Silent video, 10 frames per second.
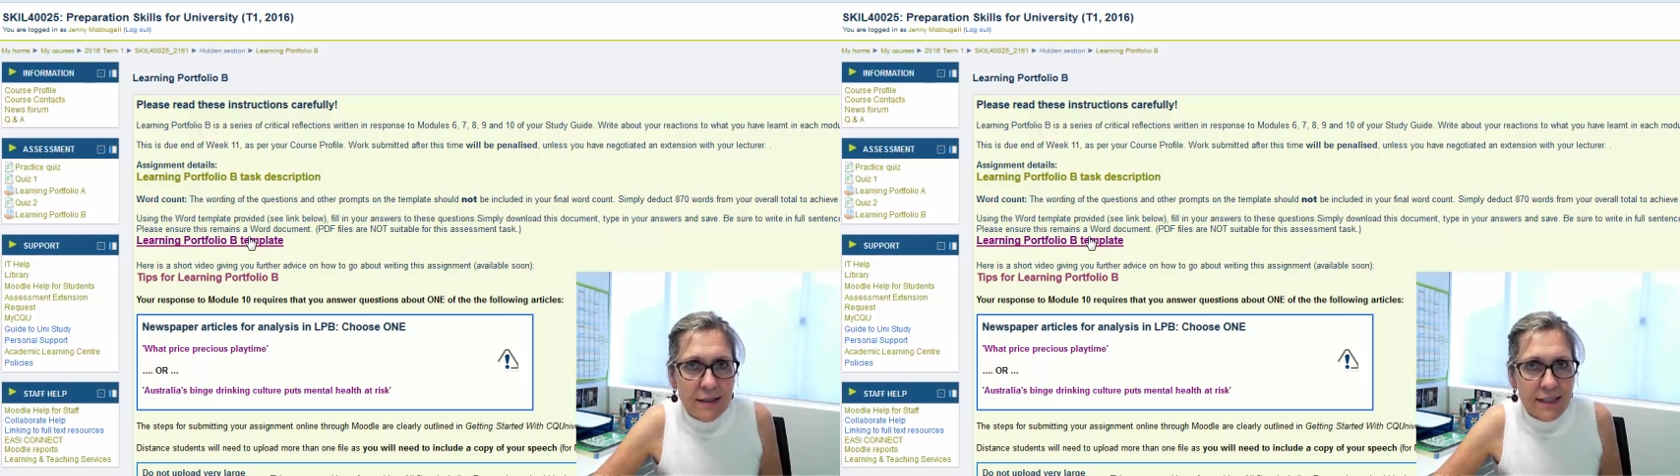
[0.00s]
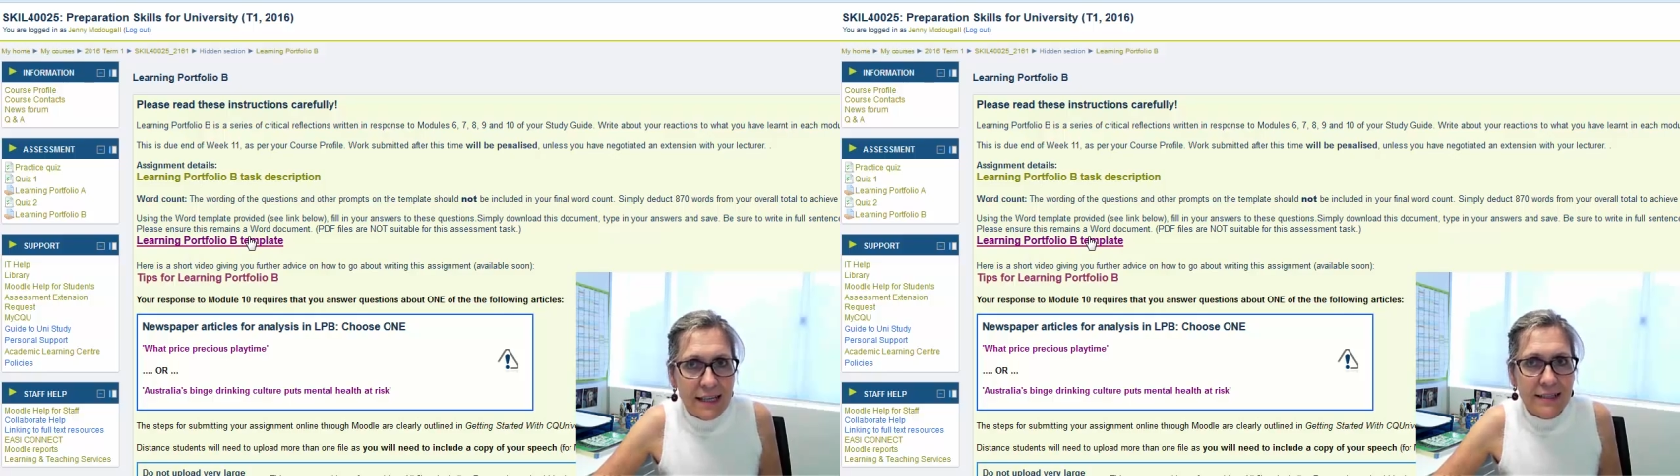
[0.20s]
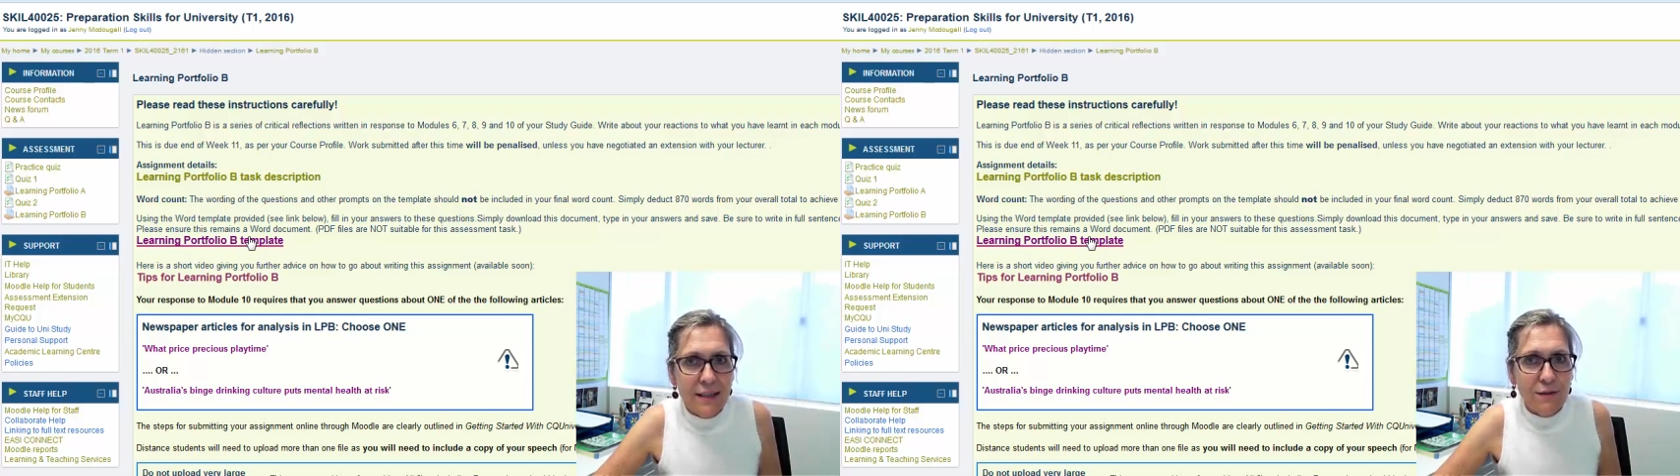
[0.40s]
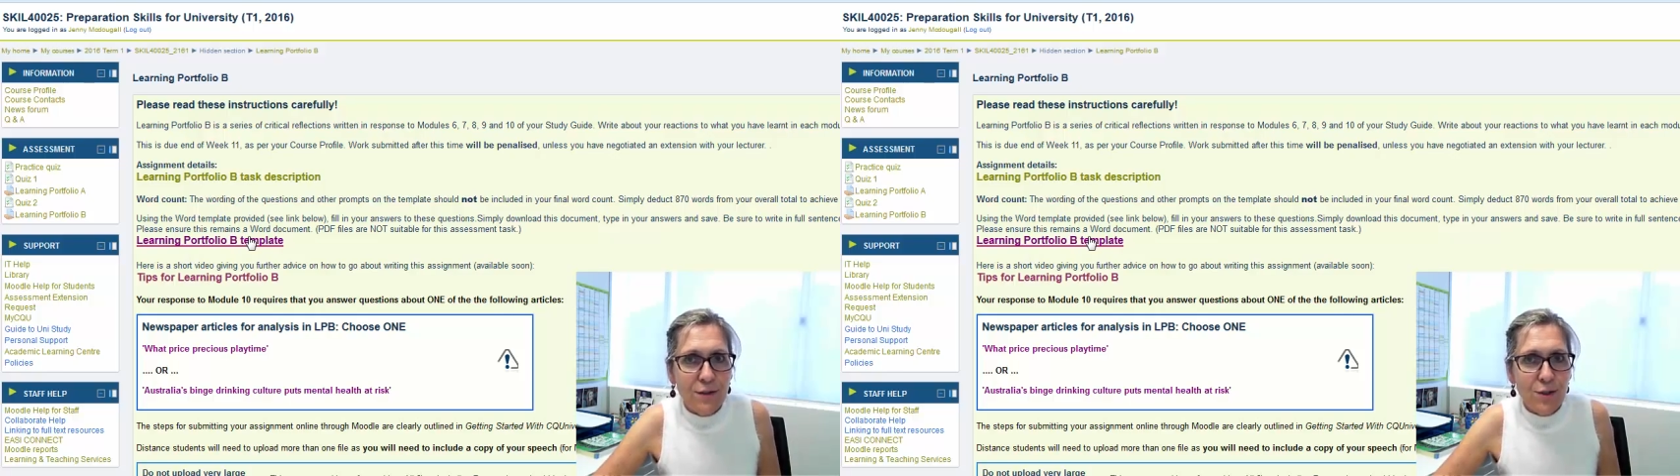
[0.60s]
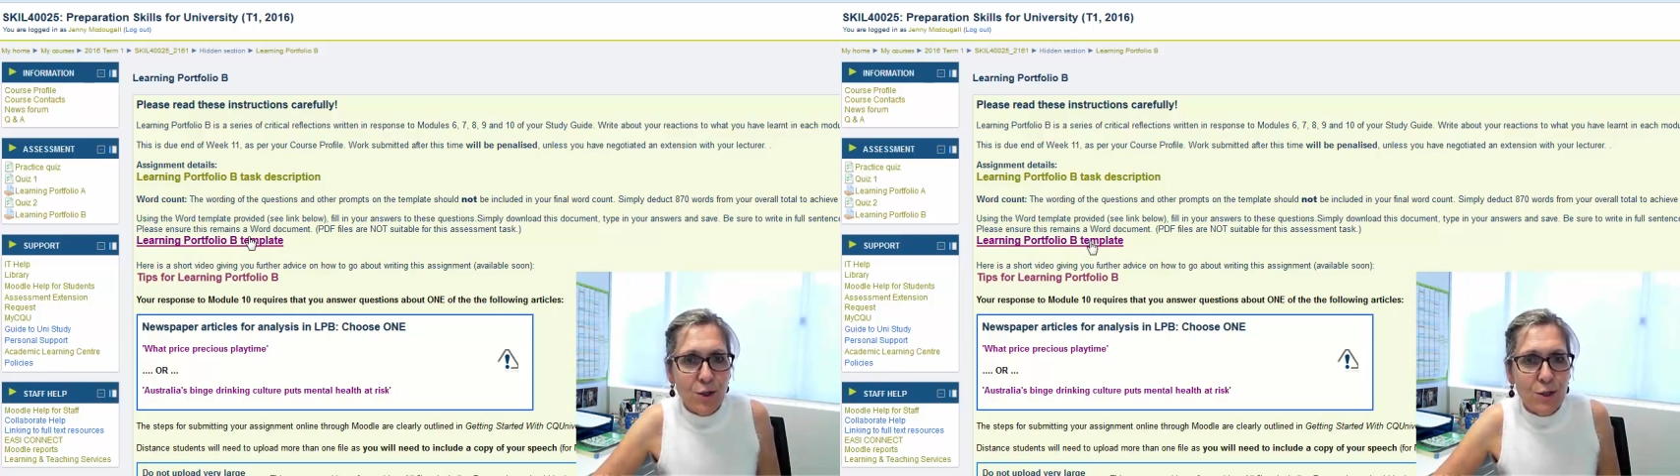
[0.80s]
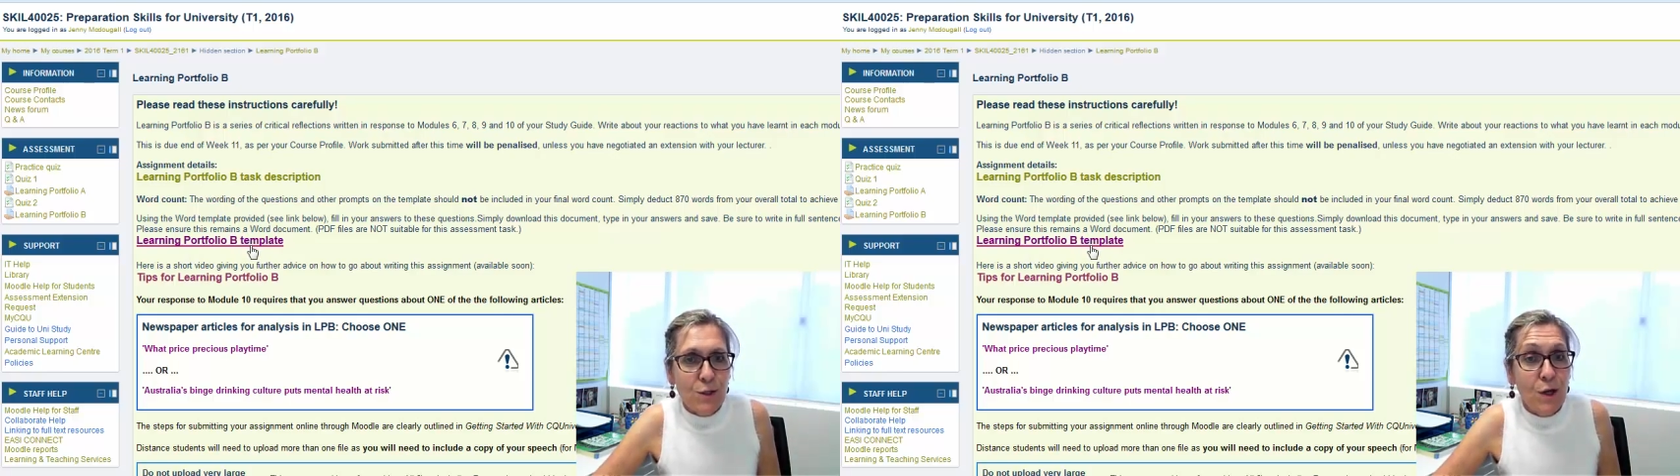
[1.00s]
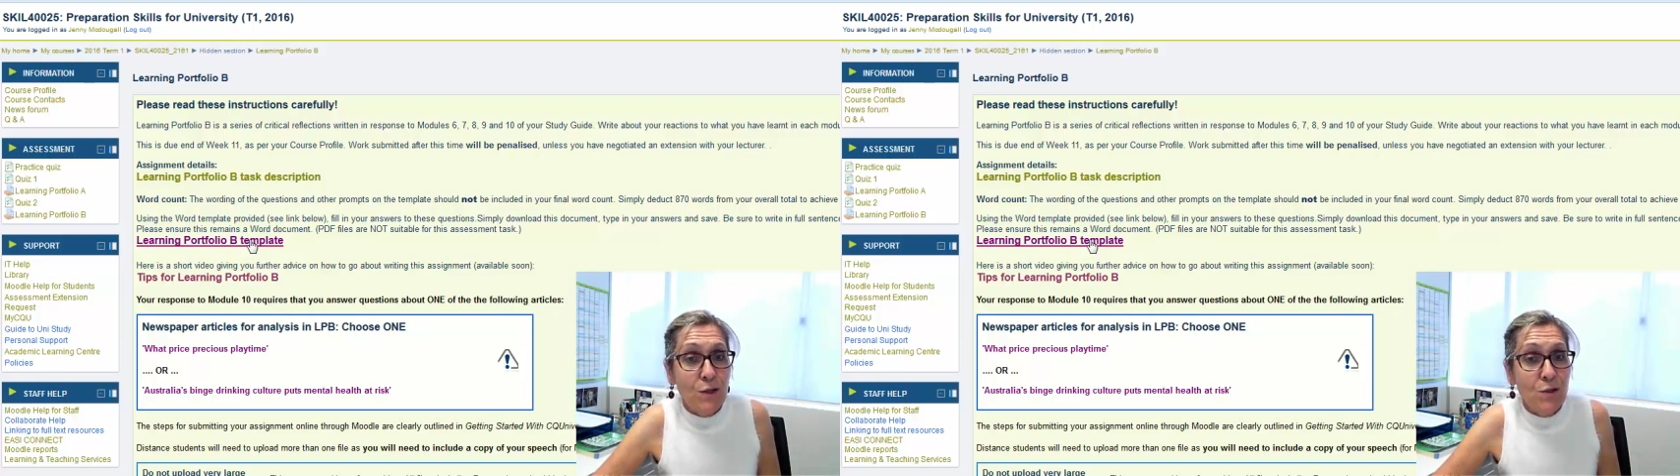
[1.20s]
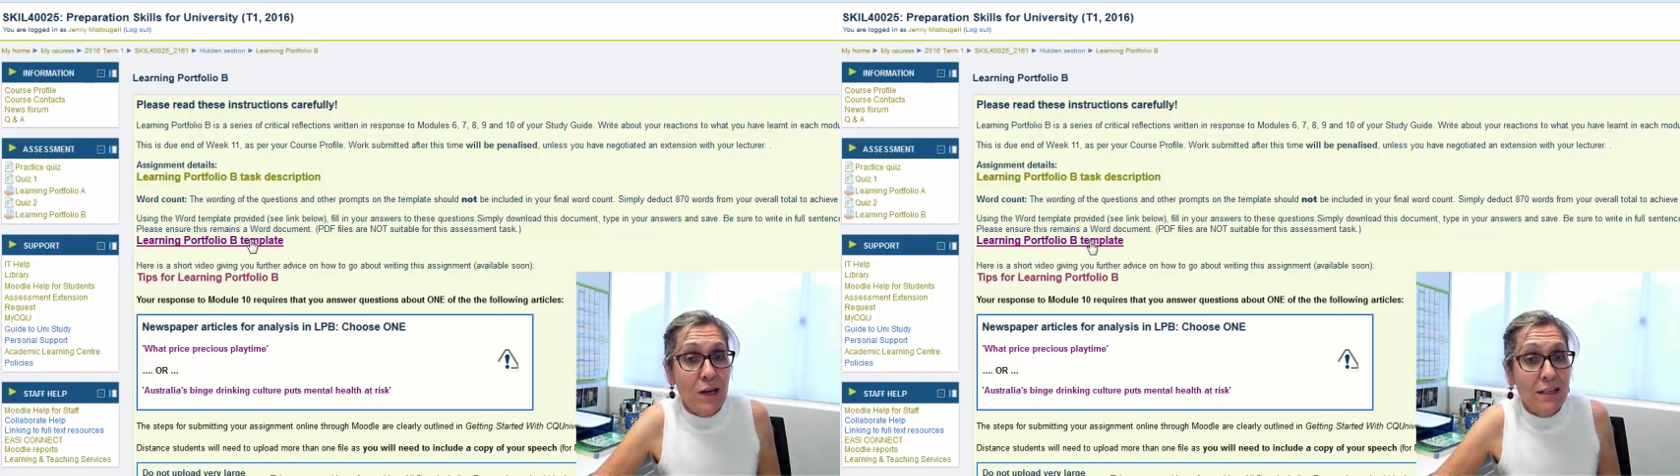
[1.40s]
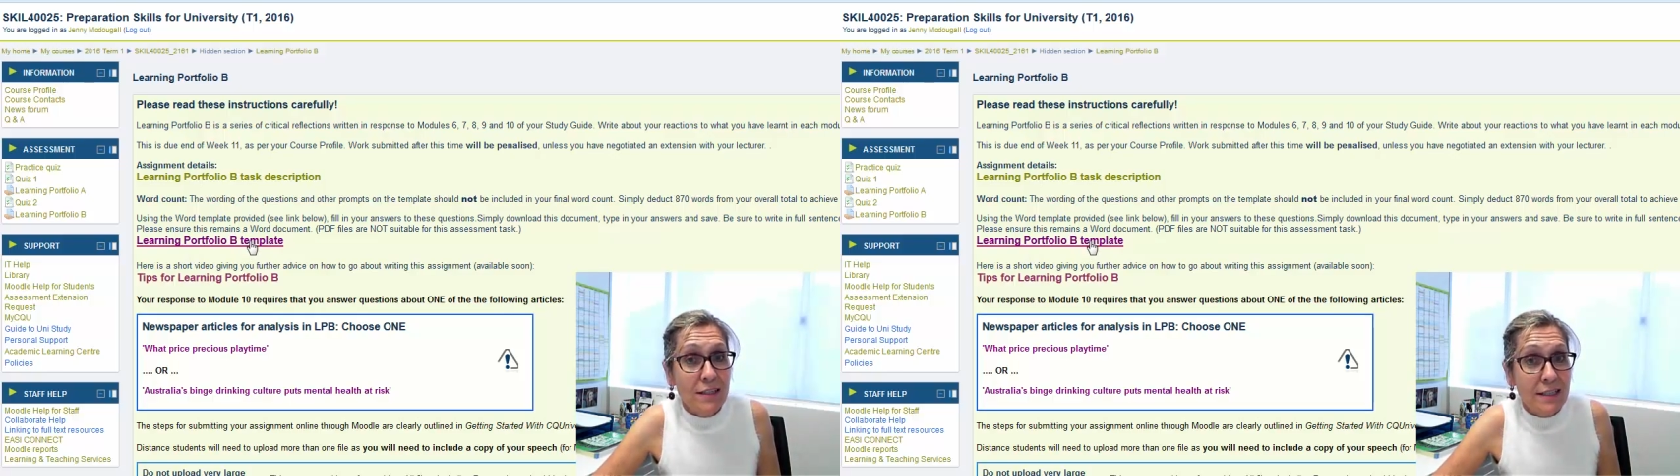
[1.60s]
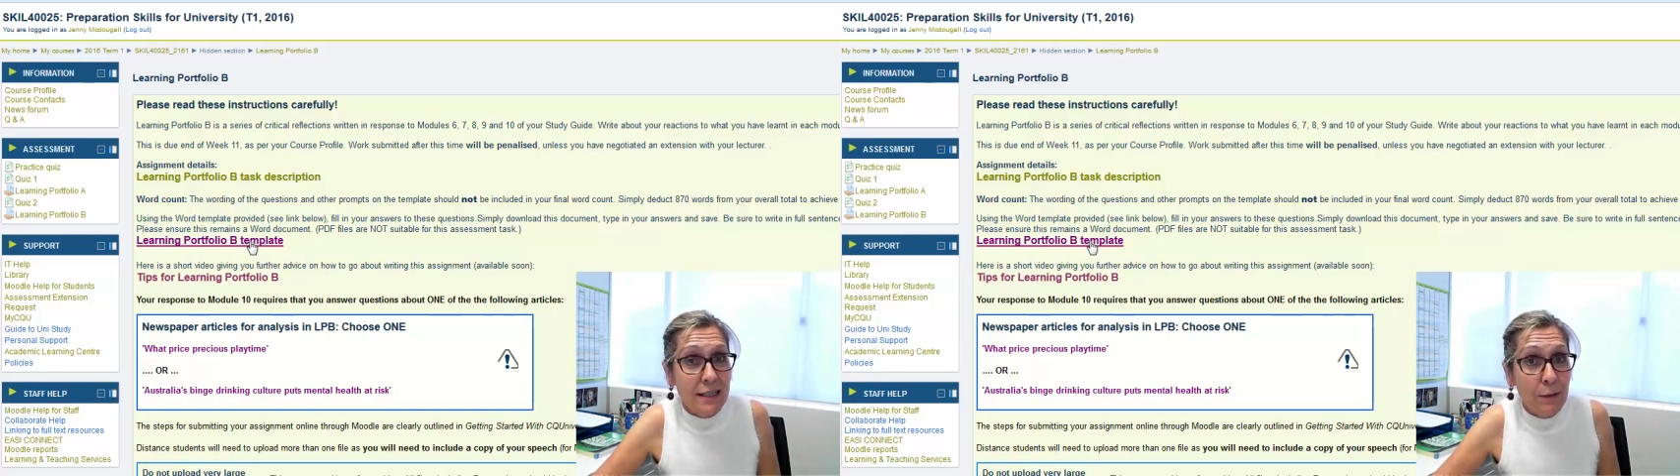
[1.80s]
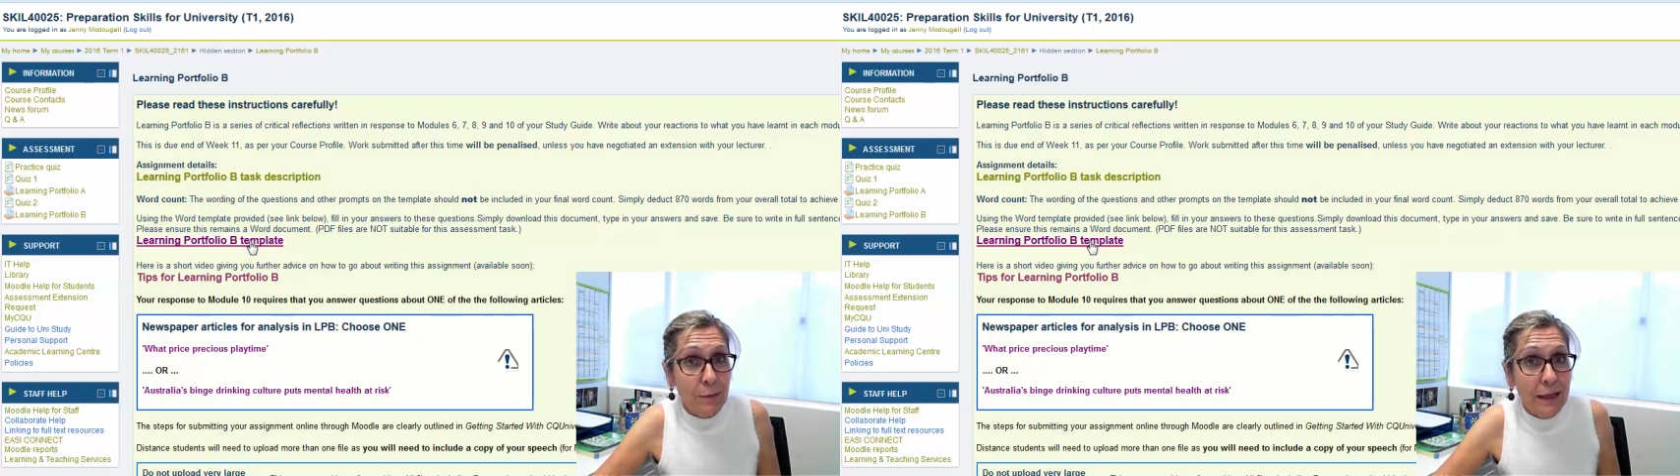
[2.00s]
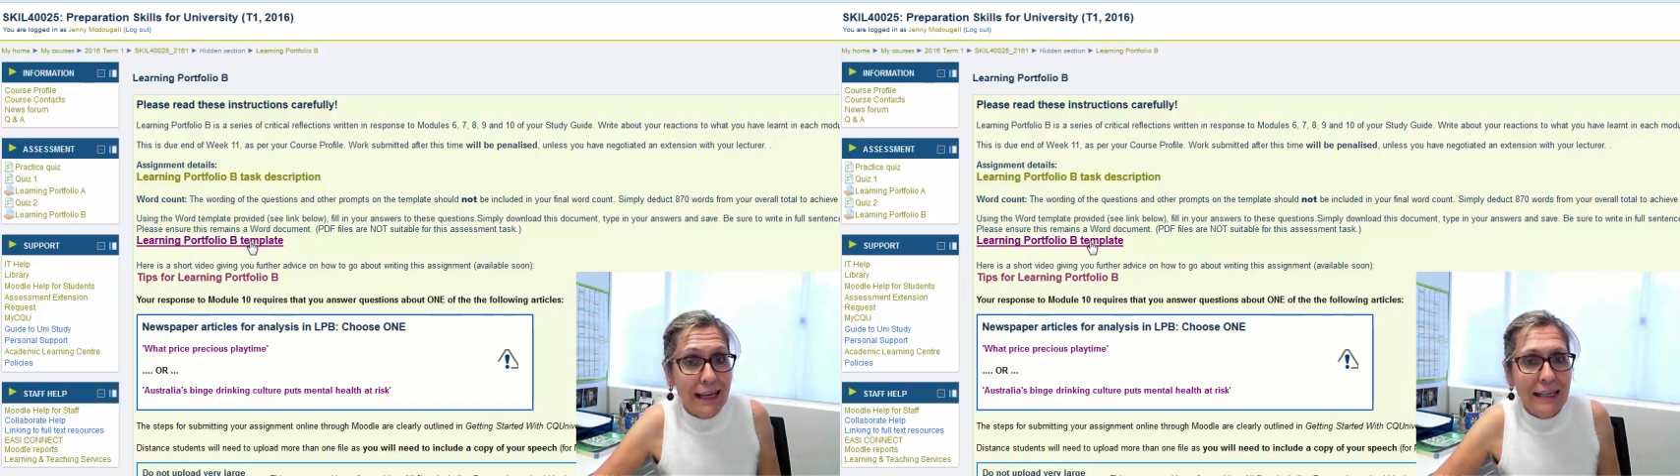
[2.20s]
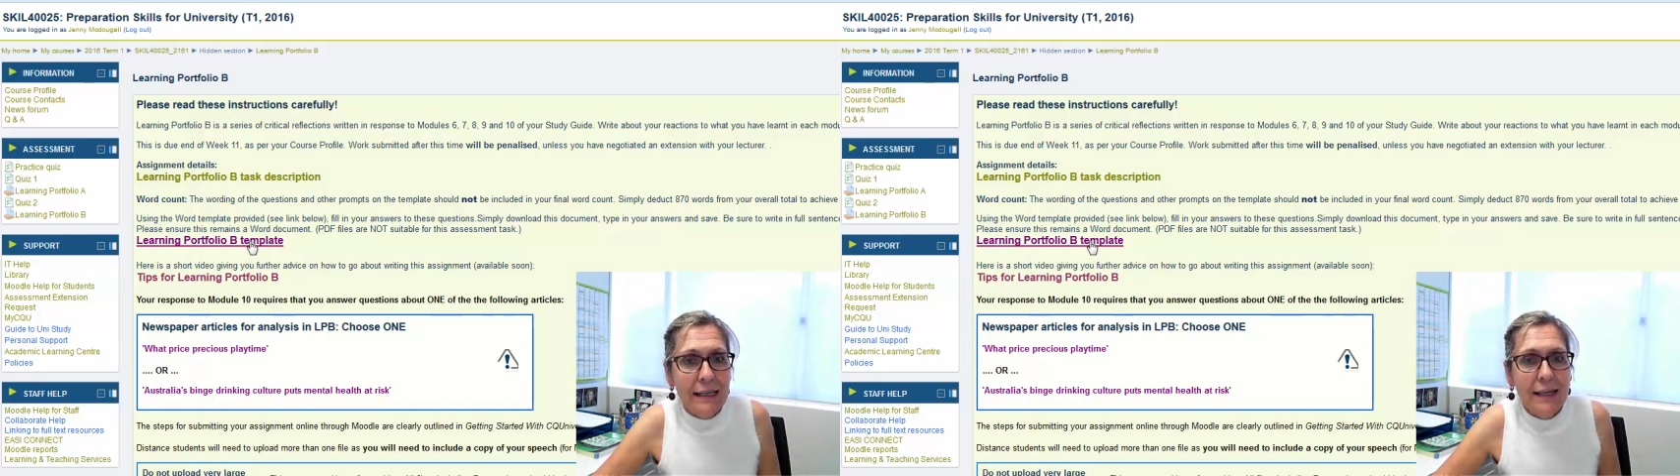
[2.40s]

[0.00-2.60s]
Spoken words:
tendency for students to go straight to the template,